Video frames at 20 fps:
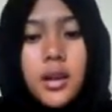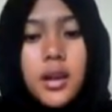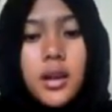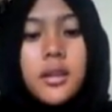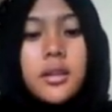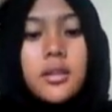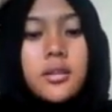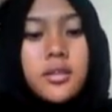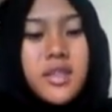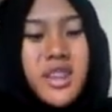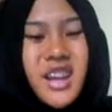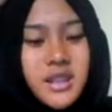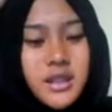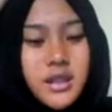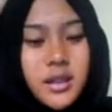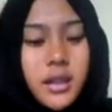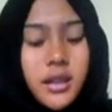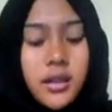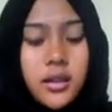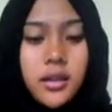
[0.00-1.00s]
In the
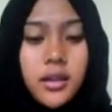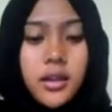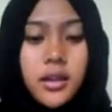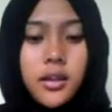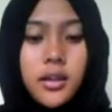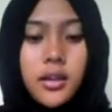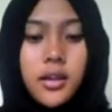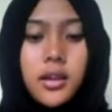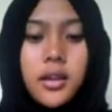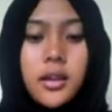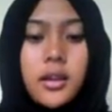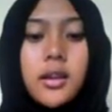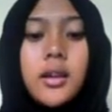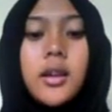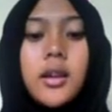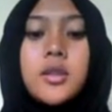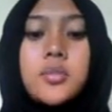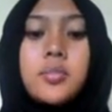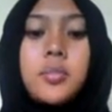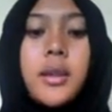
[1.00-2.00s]
text,
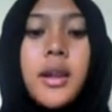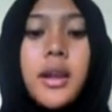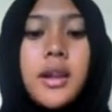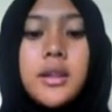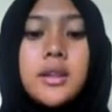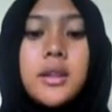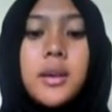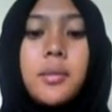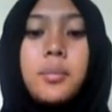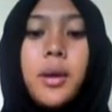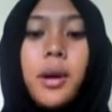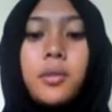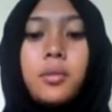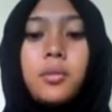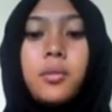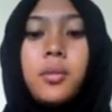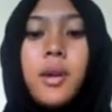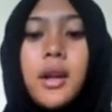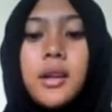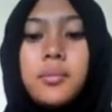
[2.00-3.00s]
explain
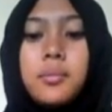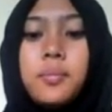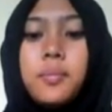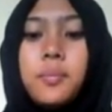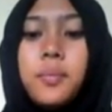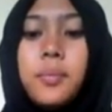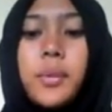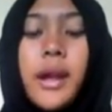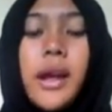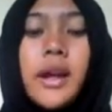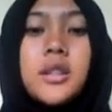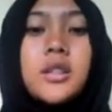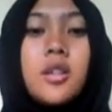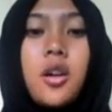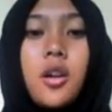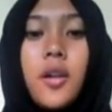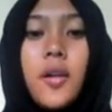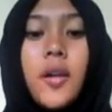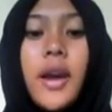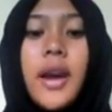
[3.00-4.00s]
about what plants
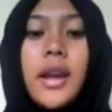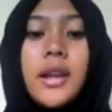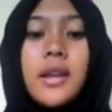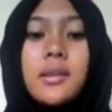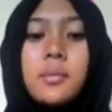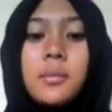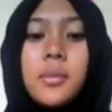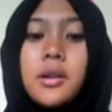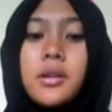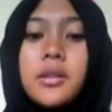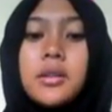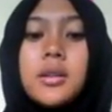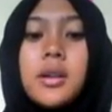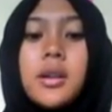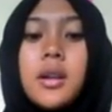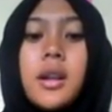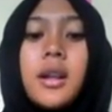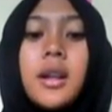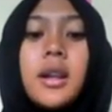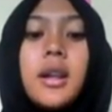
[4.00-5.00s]
or animals
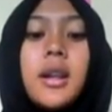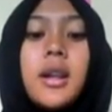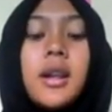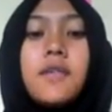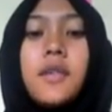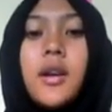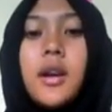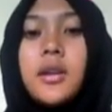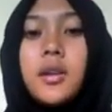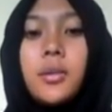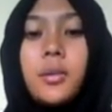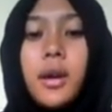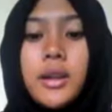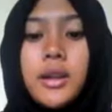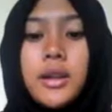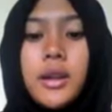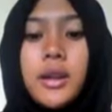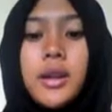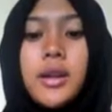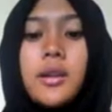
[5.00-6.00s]
live
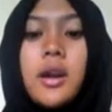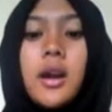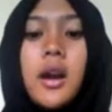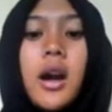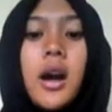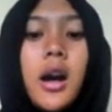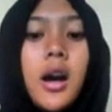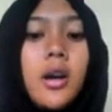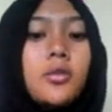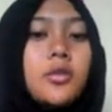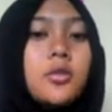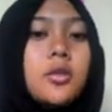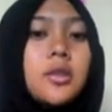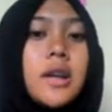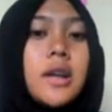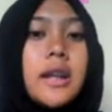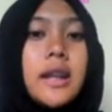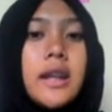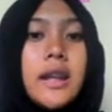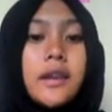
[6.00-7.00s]
underwater, how do
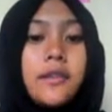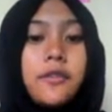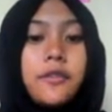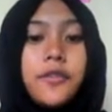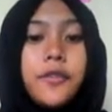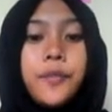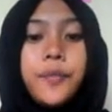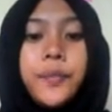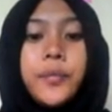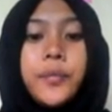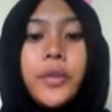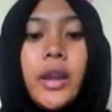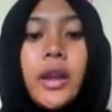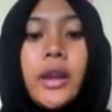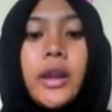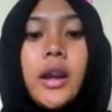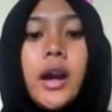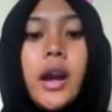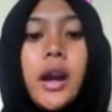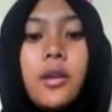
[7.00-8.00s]
they live,
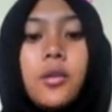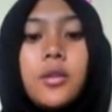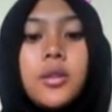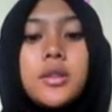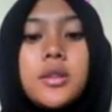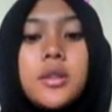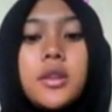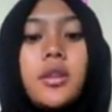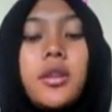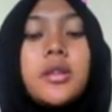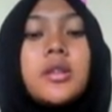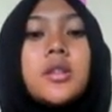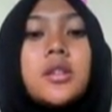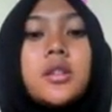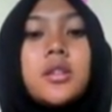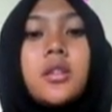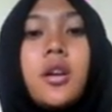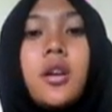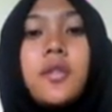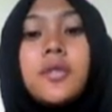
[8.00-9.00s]
how is the
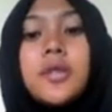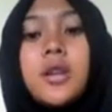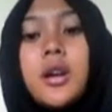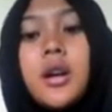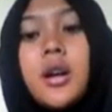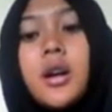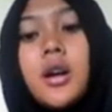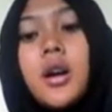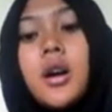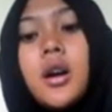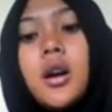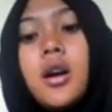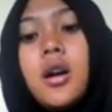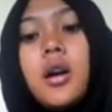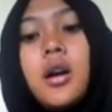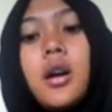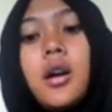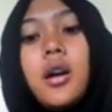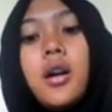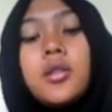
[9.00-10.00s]
condition of the
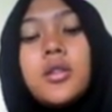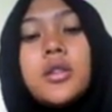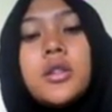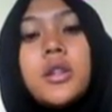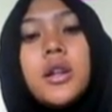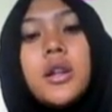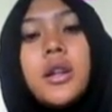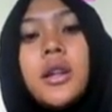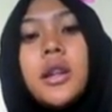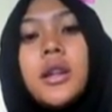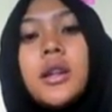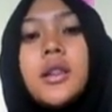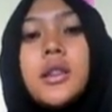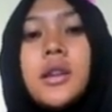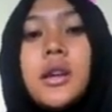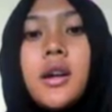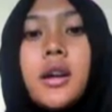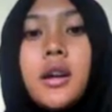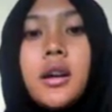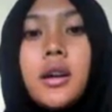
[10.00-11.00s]
ocean in